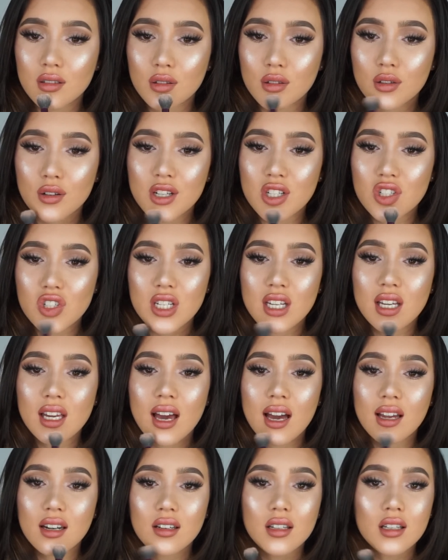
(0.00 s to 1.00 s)
orangey
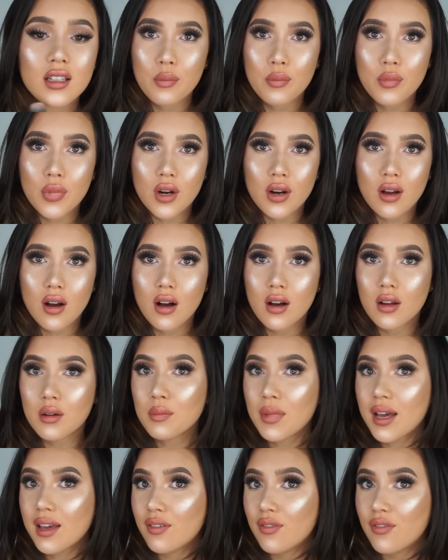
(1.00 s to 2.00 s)
kinda, but
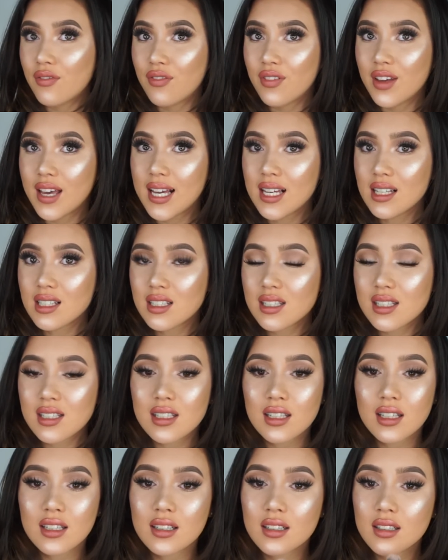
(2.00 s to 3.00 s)
on my
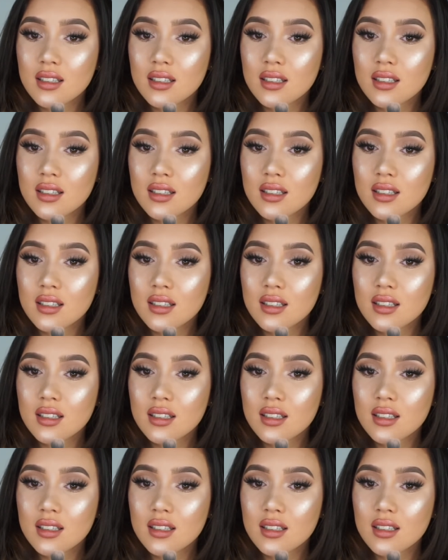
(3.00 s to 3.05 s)
face,